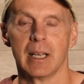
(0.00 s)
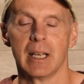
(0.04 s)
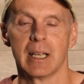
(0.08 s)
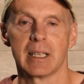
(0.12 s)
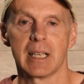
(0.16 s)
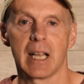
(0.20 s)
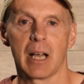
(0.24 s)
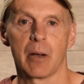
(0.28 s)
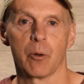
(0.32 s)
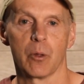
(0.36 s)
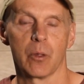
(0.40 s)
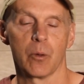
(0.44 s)

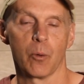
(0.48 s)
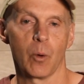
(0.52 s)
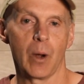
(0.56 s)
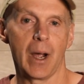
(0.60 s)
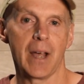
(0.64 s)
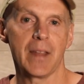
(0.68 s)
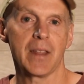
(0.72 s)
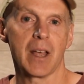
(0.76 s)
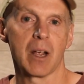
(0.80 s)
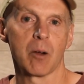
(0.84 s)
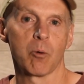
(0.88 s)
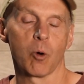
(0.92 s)
Now, the
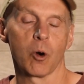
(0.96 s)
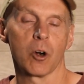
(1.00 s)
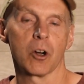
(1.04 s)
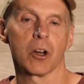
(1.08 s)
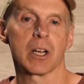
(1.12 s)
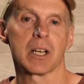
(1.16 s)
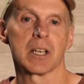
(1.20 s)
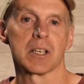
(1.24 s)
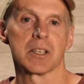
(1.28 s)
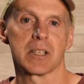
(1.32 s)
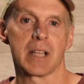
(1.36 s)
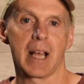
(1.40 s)
way they
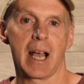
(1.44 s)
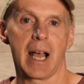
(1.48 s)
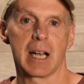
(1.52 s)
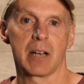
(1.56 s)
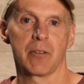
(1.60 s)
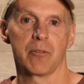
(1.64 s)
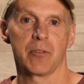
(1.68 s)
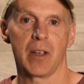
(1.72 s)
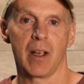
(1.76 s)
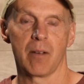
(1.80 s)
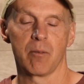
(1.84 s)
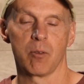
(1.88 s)
work is that
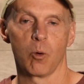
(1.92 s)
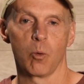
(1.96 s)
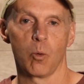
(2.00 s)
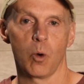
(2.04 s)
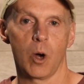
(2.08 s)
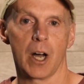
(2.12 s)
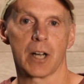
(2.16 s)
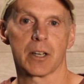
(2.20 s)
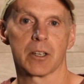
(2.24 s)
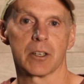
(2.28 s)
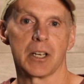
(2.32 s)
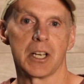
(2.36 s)
if you have a
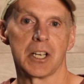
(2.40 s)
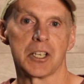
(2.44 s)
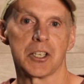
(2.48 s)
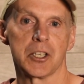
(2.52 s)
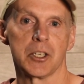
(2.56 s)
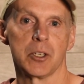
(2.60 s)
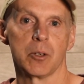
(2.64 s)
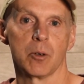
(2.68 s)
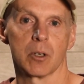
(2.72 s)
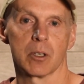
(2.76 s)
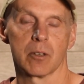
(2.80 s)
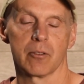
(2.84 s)
water
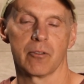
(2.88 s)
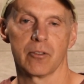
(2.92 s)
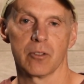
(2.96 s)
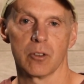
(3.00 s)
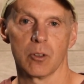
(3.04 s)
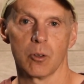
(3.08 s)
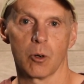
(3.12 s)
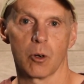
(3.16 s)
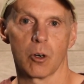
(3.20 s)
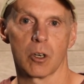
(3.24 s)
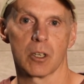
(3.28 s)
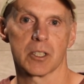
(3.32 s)
issue on a
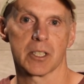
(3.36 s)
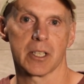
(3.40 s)
floor,